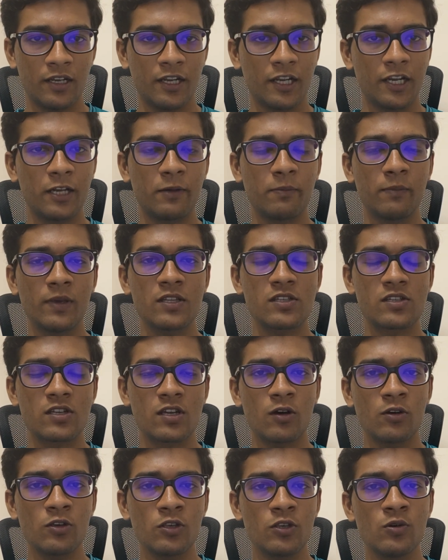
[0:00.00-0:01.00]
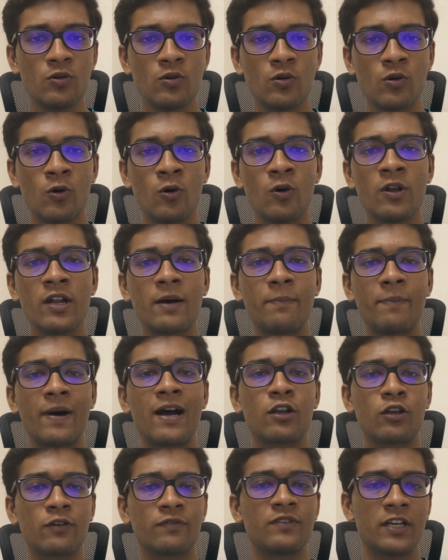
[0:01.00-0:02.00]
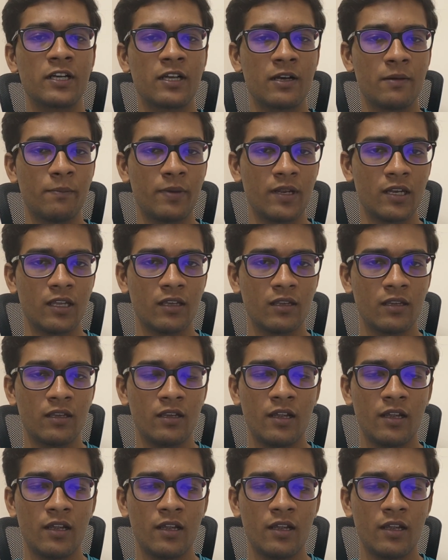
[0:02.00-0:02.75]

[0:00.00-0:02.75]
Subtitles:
it means now you own a part of that company.